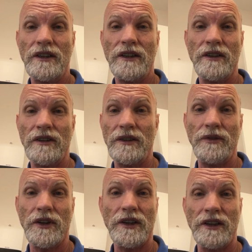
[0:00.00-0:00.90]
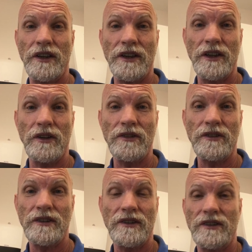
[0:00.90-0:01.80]
If you cut your nails,
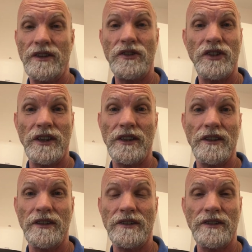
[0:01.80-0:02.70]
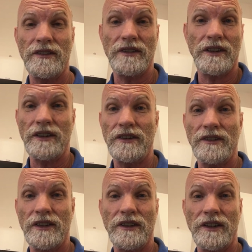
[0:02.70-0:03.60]
it doesn't usually hurt to
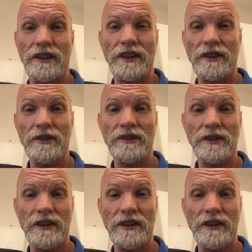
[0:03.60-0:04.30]
cut your nails